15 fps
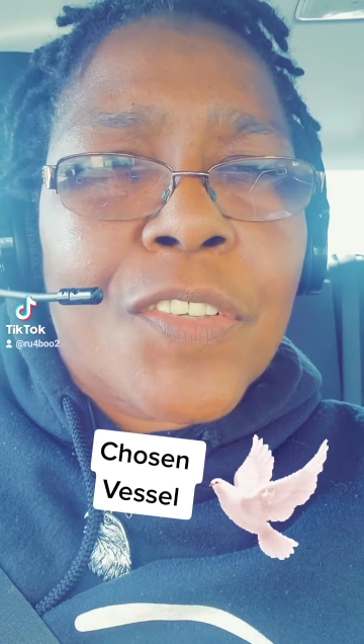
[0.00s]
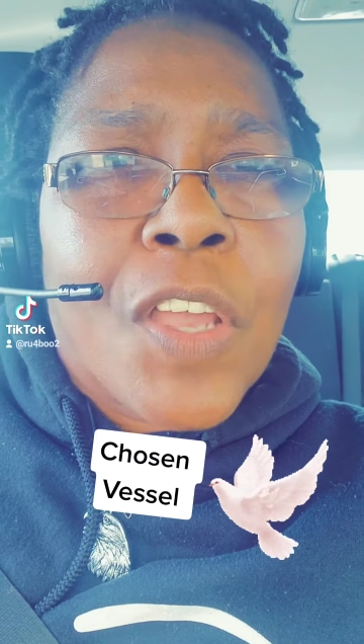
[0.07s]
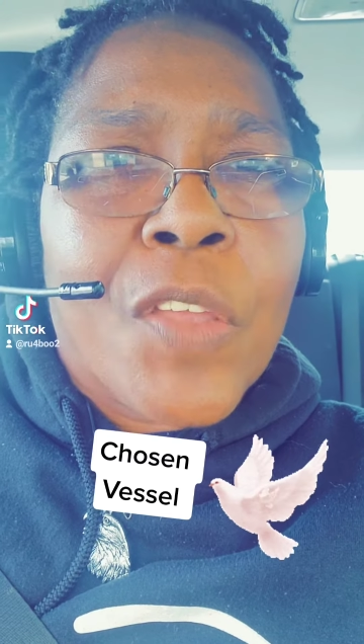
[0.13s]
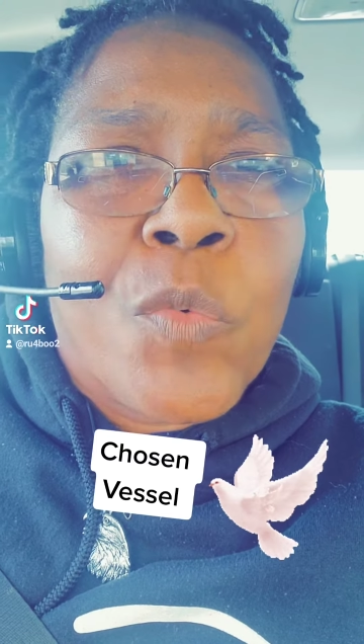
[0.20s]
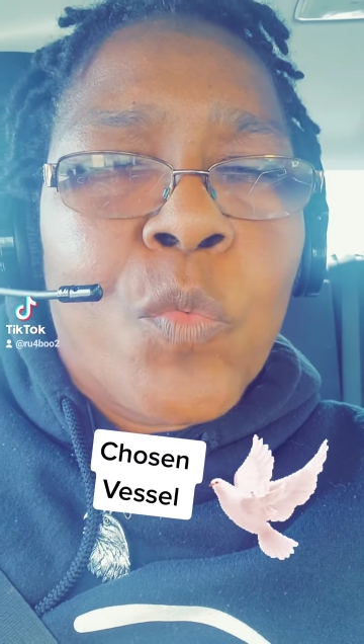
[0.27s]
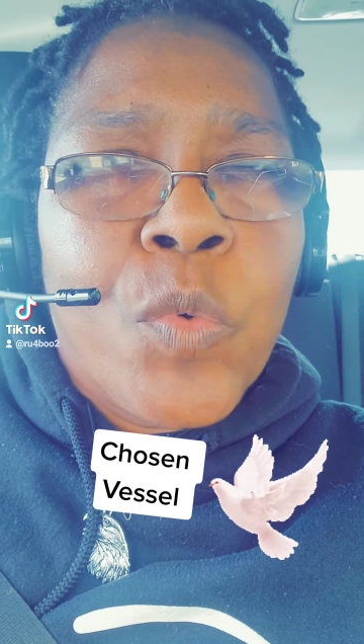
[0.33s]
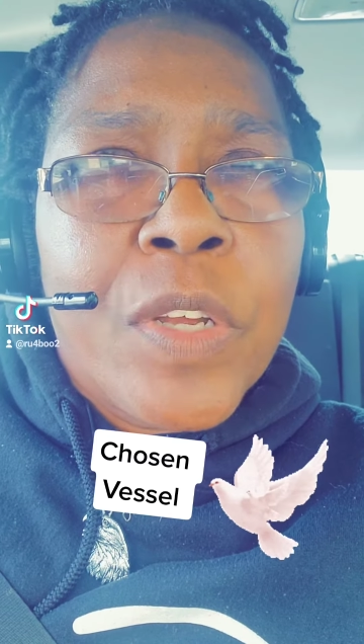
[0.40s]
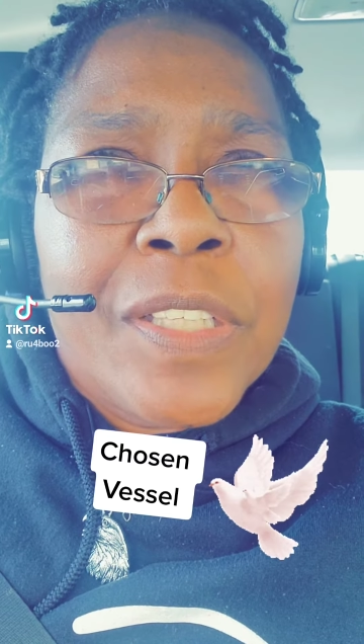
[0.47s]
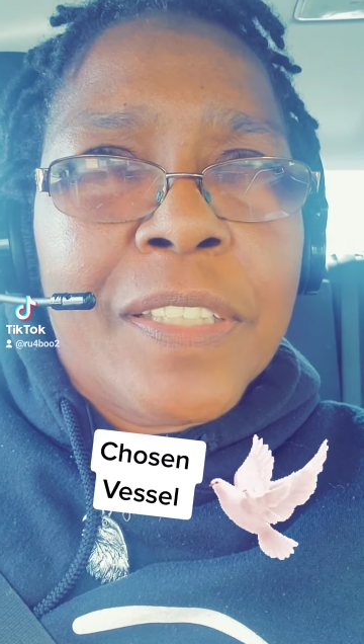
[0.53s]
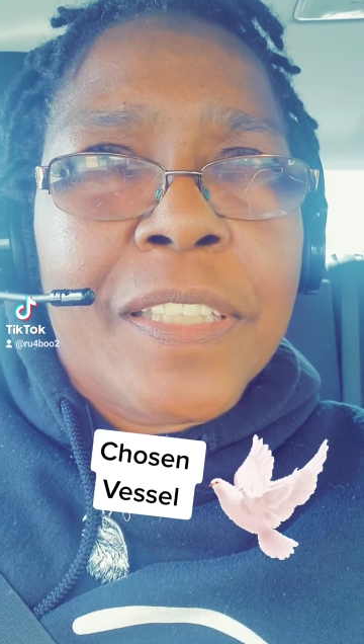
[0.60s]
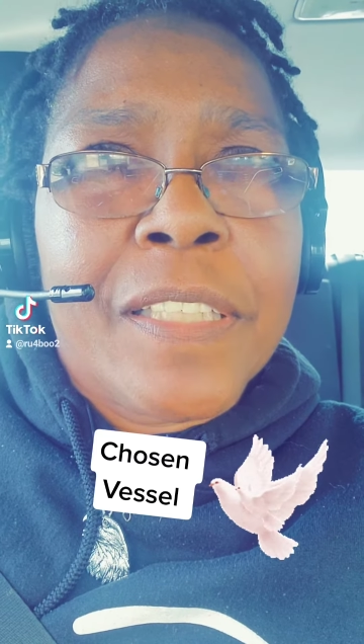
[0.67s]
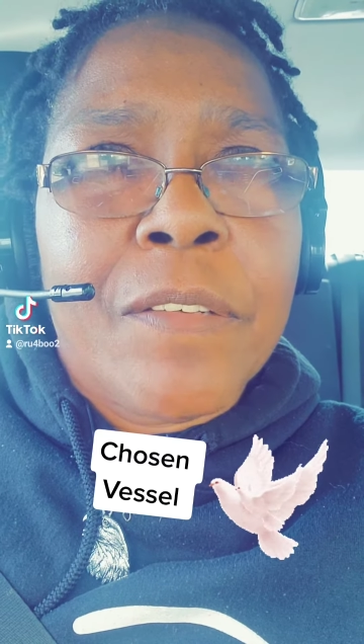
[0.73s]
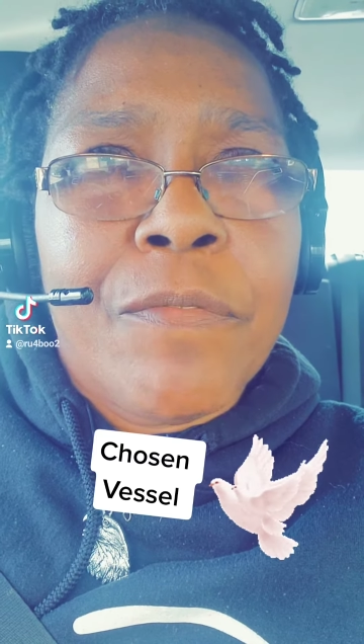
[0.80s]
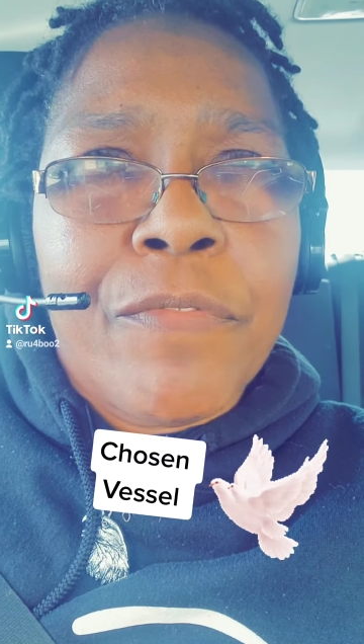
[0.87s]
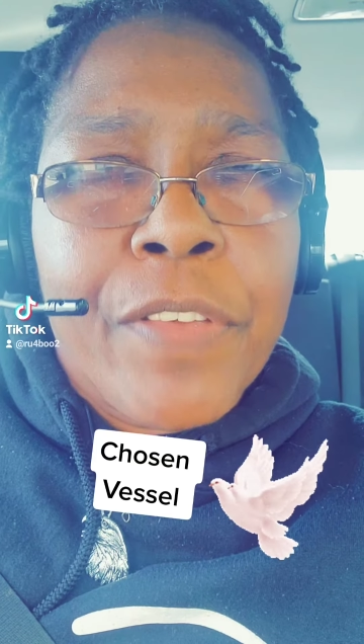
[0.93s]
a
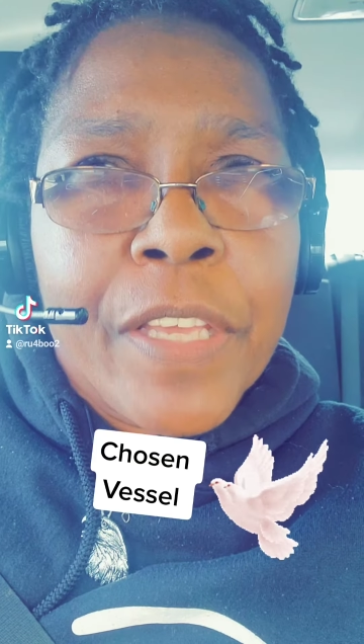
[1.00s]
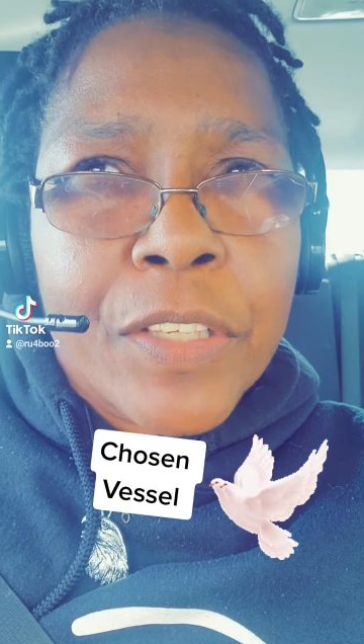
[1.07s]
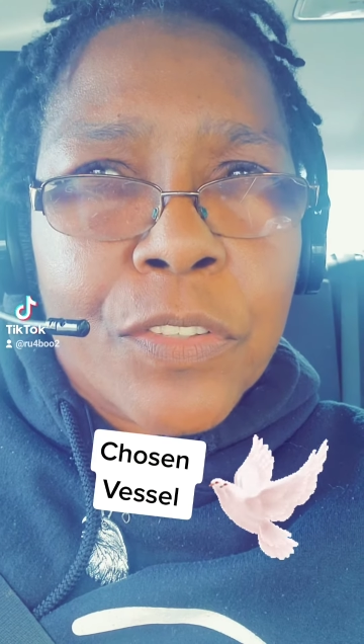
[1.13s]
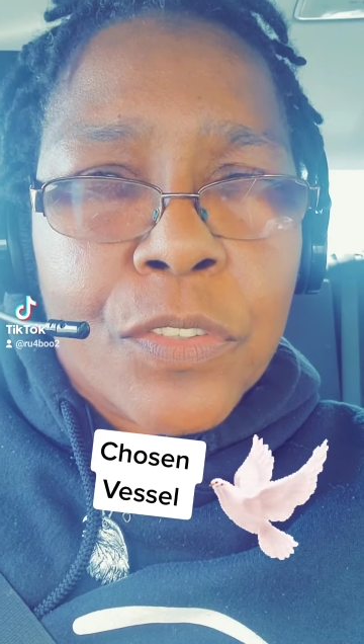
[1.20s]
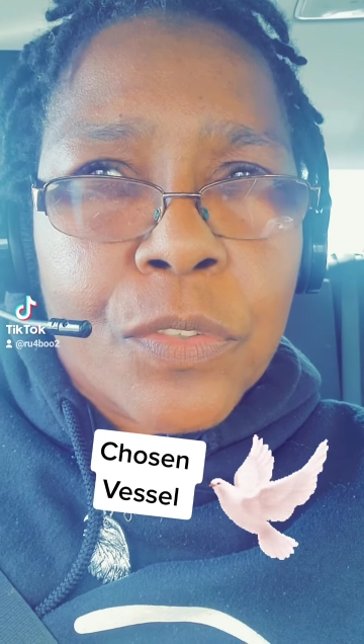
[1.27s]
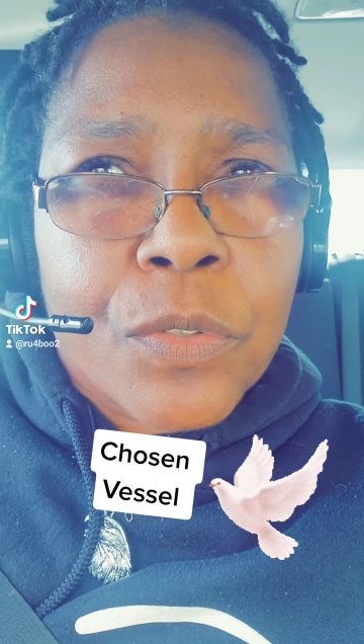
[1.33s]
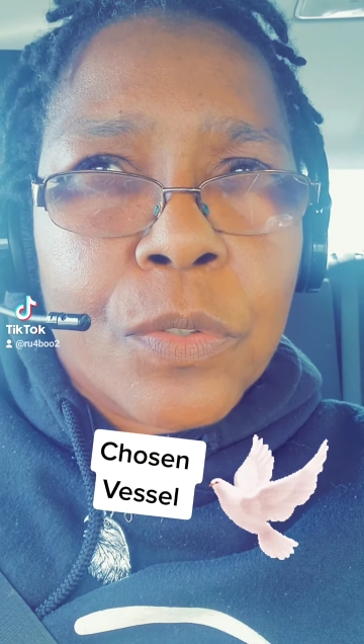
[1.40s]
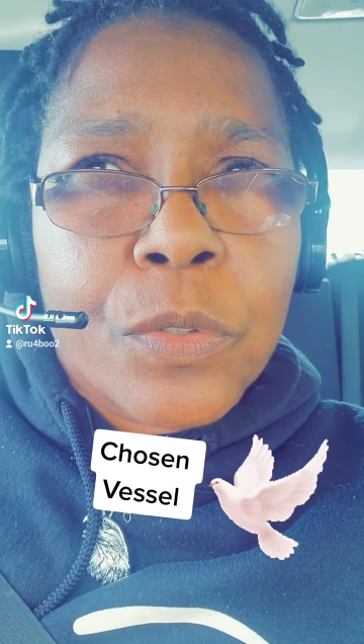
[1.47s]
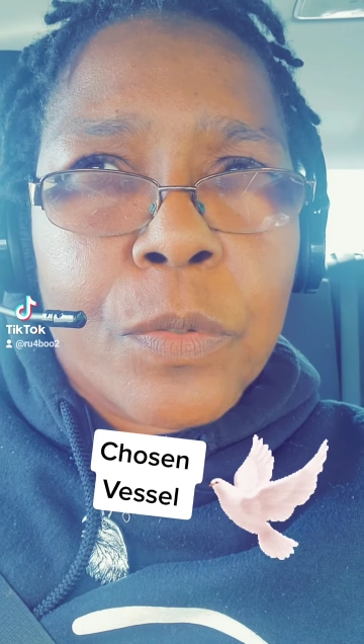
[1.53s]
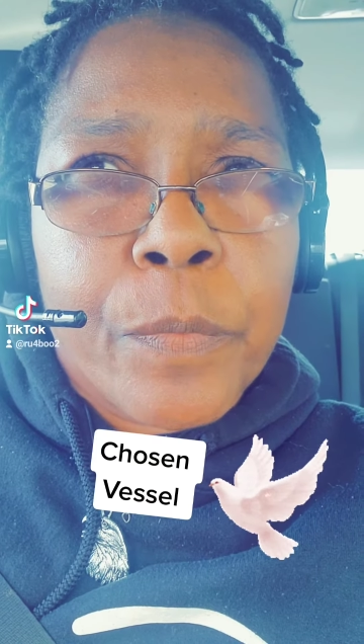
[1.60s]
willing vessel.